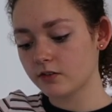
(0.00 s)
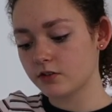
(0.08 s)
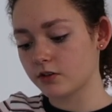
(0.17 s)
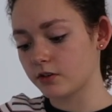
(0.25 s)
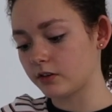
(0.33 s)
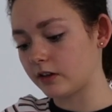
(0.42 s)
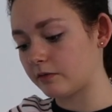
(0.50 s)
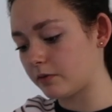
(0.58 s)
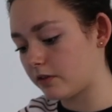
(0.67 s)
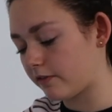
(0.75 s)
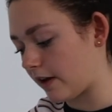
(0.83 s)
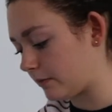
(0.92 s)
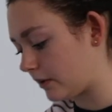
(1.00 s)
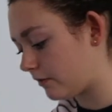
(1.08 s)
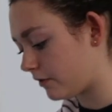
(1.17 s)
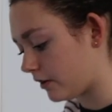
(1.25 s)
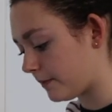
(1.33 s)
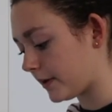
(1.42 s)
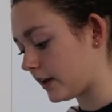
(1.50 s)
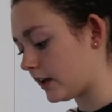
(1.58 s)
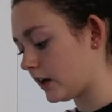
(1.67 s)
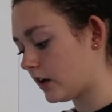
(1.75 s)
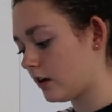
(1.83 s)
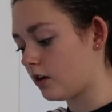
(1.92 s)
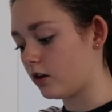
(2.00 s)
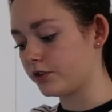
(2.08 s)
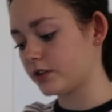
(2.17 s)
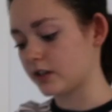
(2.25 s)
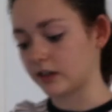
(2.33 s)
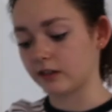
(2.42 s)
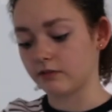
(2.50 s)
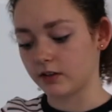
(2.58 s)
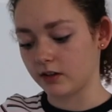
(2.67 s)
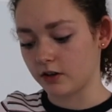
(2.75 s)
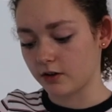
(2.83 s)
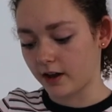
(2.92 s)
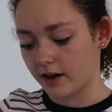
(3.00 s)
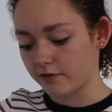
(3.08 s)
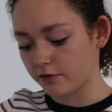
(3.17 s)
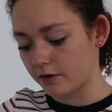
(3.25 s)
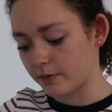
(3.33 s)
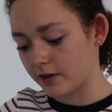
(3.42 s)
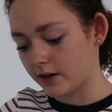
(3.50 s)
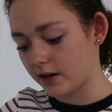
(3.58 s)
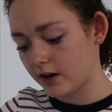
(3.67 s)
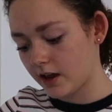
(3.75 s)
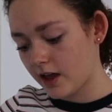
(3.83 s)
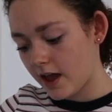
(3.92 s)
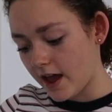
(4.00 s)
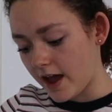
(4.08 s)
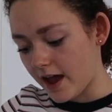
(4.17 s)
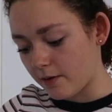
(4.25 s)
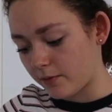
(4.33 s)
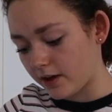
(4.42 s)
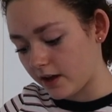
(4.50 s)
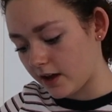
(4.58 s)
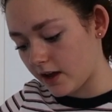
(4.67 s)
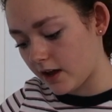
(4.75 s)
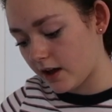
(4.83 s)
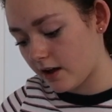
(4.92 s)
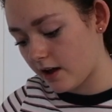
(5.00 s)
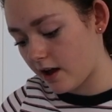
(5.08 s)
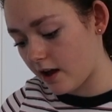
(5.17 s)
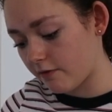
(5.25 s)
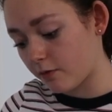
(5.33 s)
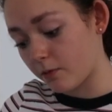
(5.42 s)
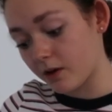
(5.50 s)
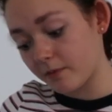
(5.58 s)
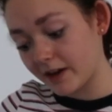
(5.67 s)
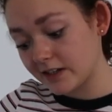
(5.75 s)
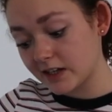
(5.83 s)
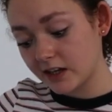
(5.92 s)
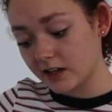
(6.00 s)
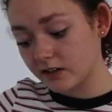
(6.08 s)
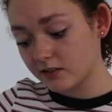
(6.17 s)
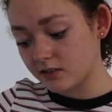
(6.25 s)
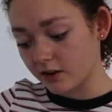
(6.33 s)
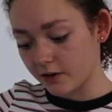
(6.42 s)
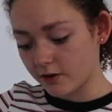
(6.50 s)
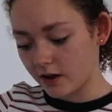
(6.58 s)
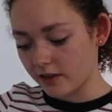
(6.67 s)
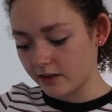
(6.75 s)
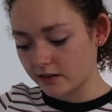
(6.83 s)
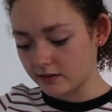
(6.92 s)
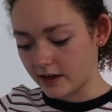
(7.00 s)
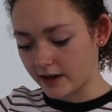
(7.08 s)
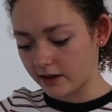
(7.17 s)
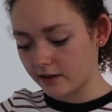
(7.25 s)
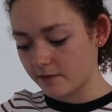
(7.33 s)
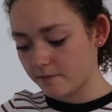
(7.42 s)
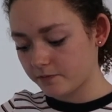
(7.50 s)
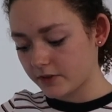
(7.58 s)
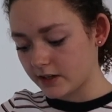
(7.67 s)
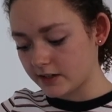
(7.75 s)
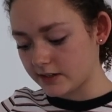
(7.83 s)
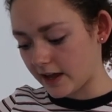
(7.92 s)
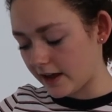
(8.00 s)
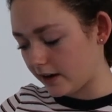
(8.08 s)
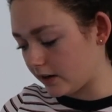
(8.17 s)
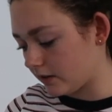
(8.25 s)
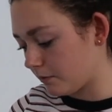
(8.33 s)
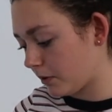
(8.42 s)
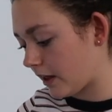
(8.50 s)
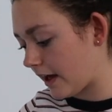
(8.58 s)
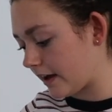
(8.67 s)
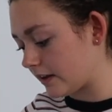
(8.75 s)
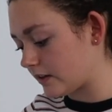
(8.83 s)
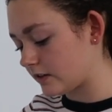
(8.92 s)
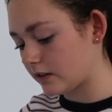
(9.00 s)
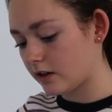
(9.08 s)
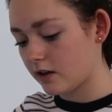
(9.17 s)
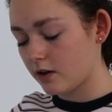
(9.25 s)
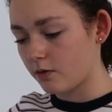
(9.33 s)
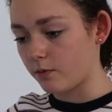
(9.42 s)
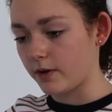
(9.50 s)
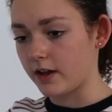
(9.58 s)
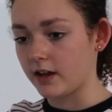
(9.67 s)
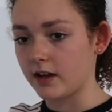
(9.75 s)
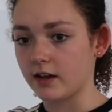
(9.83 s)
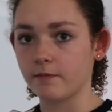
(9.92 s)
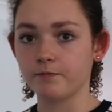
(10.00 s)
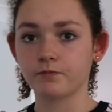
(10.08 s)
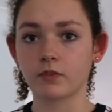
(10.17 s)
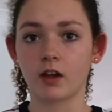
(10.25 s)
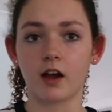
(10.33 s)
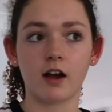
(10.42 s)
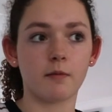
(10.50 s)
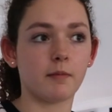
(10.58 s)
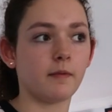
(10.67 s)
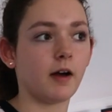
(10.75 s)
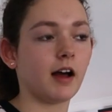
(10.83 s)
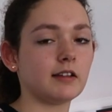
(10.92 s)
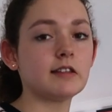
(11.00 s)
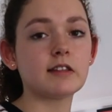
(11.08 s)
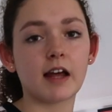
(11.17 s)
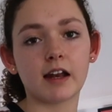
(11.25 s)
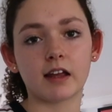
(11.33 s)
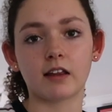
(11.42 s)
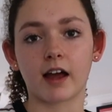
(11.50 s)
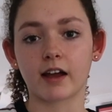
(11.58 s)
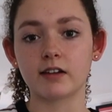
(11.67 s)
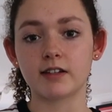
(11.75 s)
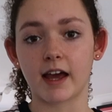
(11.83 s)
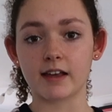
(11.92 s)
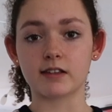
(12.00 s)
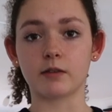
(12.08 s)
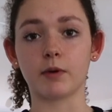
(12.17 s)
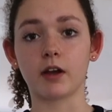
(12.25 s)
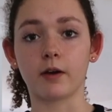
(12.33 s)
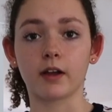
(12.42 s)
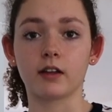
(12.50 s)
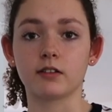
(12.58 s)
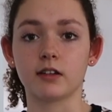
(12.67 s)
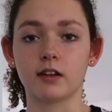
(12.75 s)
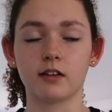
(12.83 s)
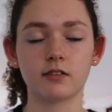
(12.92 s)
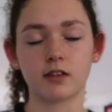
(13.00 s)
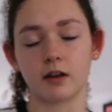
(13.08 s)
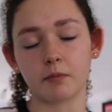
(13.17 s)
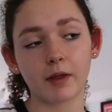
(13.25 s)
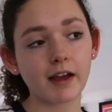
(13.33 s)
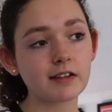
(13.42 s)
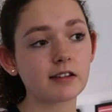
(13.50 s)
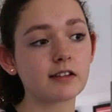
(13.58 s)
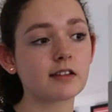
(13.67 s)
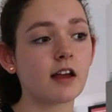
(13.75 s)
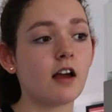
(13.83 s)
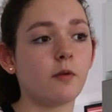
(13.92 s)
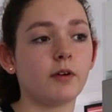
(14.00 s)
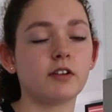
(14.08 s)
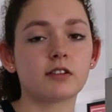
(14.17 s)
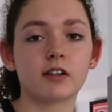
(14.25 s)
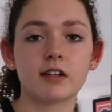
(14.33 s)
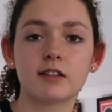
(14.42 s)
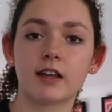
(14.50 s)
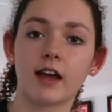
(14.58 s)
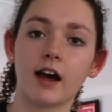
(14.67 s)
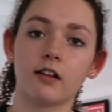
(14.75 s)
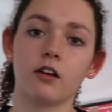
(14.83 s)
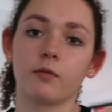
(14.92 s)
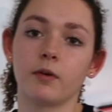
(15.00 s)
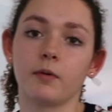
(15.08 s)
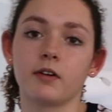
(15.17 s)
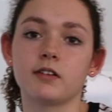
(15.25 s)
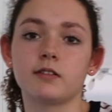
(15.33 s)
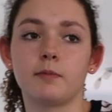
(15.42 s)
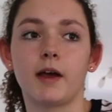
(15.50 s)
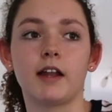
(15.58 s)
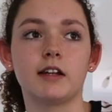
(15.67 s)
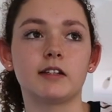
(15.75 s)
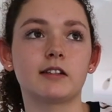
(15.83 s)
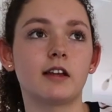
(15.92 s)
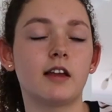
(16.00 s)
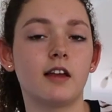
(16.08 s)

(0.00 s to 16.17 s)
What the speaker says: to live with family for a bit, or just live in the UK for a bit. And we have a one-way ticket, so nothing's like set in place. We aren't setting like days that we're going to certain places. We're just gonna see how long we wanna spend